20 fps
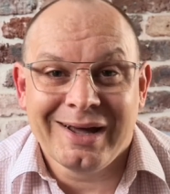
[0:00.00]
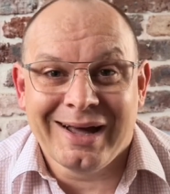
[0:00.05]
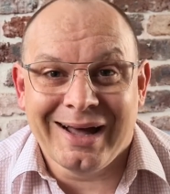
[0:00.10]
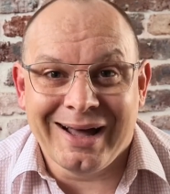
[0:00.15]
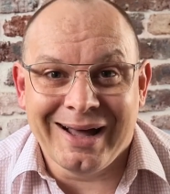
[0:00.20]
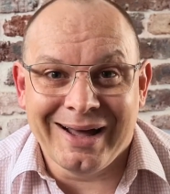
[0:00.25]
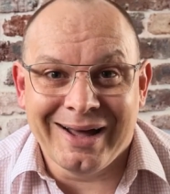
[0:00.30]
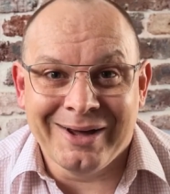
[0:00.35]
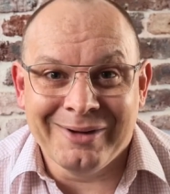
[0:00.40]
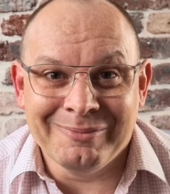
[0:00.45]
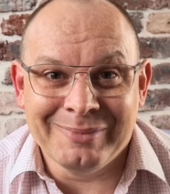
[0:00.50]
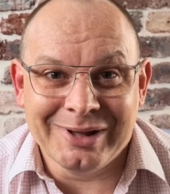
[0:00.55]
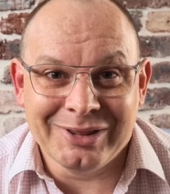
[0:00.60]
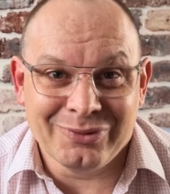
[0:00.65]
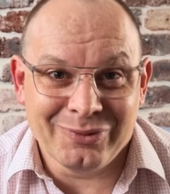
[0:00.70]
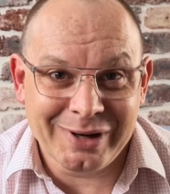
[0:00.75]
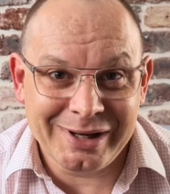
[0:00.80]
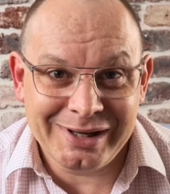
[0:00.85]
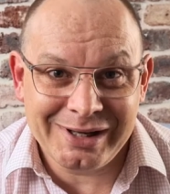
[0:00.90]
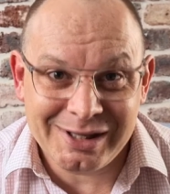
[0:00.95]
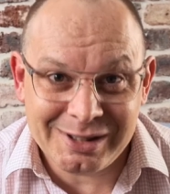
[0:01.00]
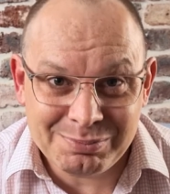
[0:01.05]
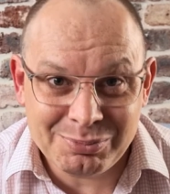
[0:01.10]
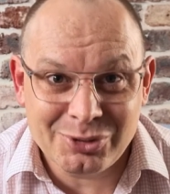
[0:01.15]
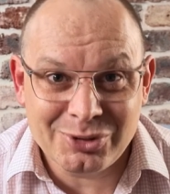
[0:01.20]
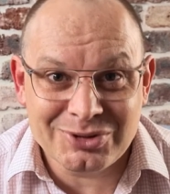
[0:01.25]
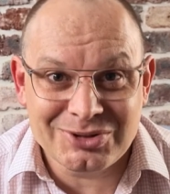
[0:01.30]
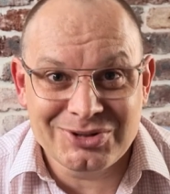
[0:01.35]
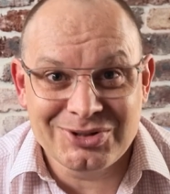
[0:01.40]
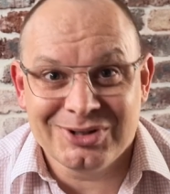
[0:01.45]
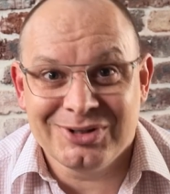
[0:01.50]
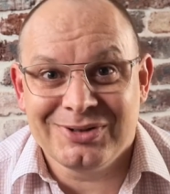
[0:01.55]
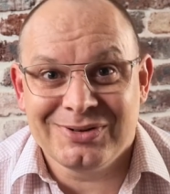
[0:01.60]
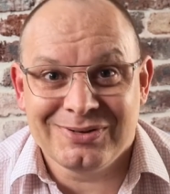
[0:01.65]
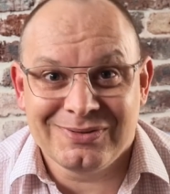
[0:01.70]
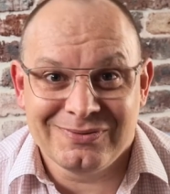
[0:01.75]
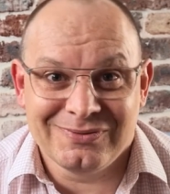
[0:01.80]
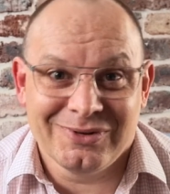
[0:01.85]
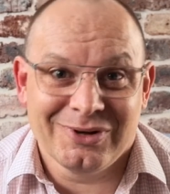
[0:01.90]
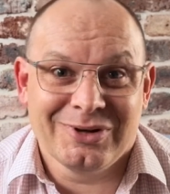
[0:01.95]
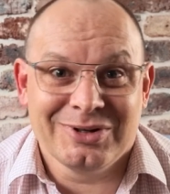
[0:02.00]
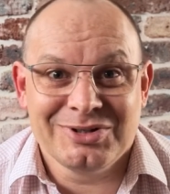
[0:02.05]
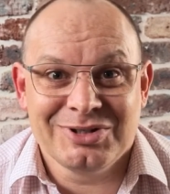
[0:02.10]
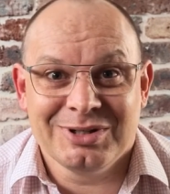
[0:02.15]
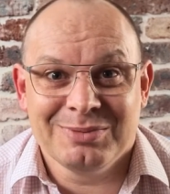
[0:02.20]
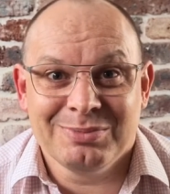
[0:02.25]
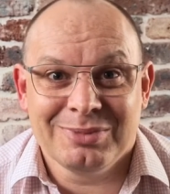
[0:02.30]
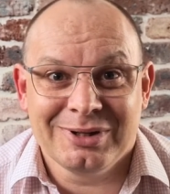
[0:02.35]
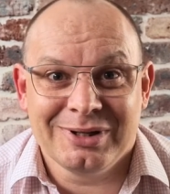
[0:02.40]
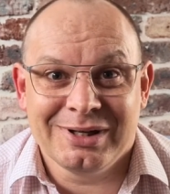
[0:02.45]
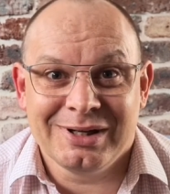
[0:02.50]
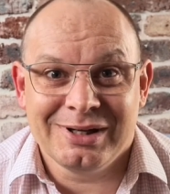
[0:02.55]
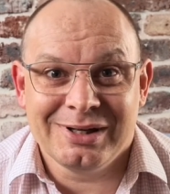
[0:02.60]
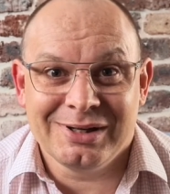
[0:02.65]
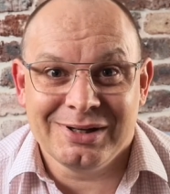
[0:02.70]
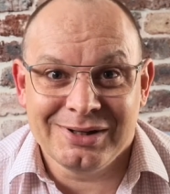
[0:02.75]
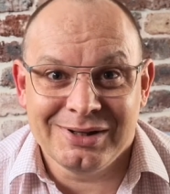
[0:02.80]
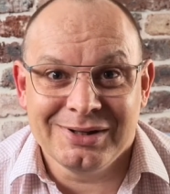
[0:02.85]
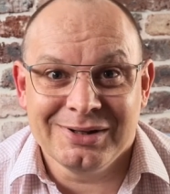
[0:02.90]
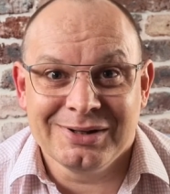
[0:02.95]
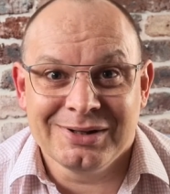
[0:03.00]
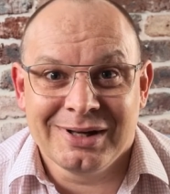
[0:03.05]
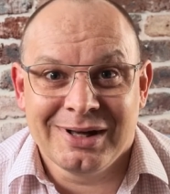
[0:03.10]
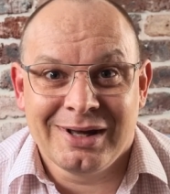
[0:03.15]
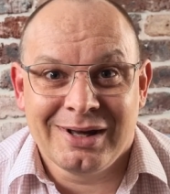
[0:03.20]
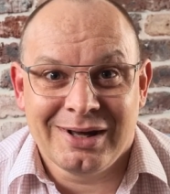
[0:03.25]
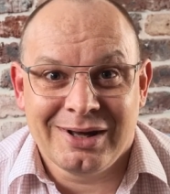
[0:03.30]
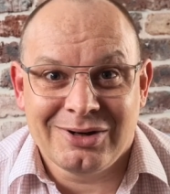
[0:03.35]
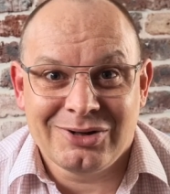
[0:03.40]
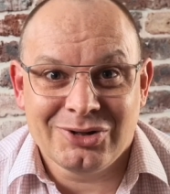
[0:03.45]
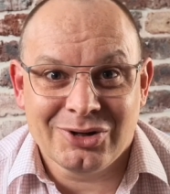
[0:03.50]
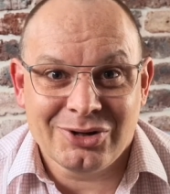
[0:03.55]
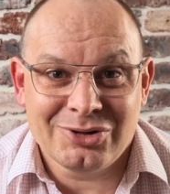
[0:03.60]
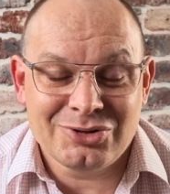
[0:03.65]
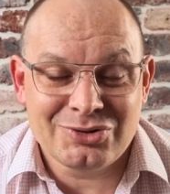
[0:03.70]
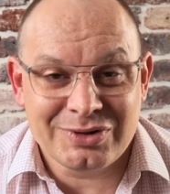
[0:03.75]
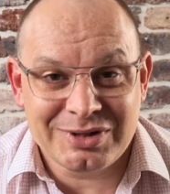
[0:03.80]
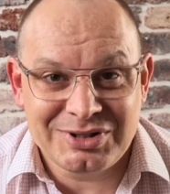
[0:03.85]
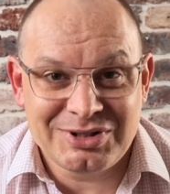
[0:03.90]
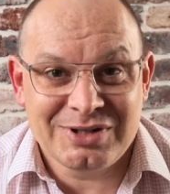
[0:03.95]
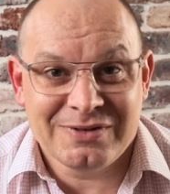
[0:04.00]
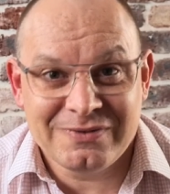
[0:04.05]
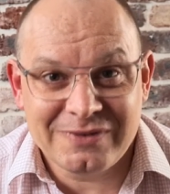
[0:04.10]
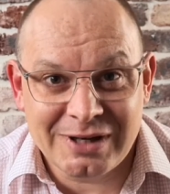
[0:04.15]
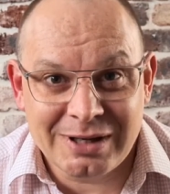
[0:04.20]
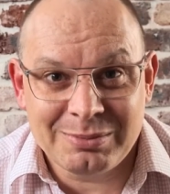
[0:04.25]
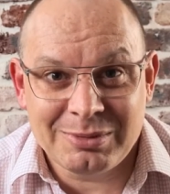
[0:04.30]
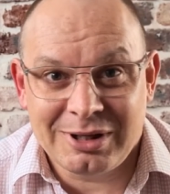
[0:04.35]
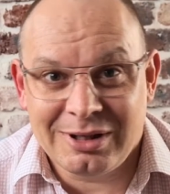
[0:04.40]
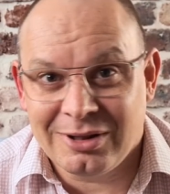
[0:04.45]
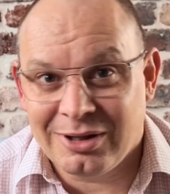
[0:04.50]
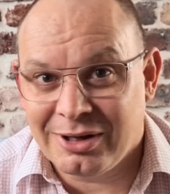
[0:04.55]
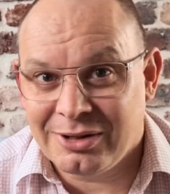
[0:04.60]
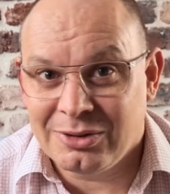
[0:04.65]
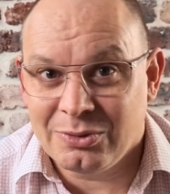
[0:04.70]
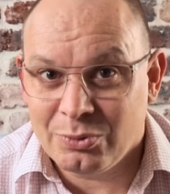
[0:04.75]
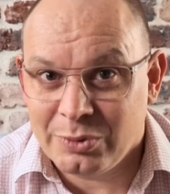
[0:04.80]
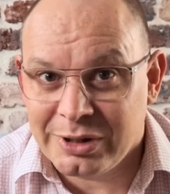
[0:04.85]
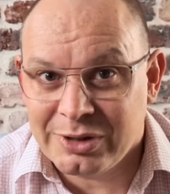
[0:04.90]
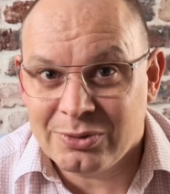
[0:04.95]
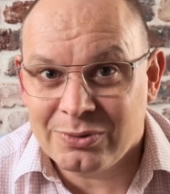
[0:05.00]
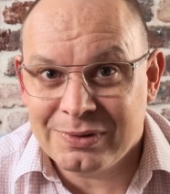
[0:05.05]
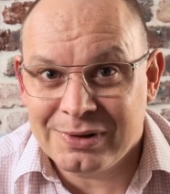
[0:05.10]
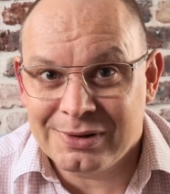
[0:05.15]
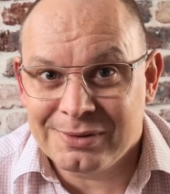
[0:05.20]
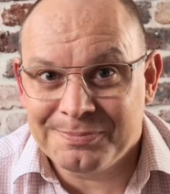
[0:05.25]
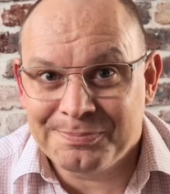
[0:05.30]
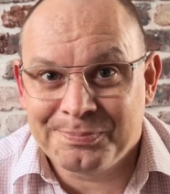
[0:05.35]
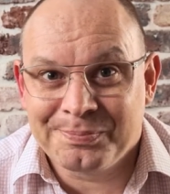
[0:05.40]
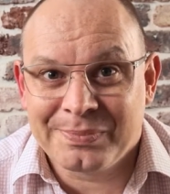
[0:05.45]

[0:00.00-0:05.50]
And the way he puts it very simply is, don't dress your family like the Wiggles,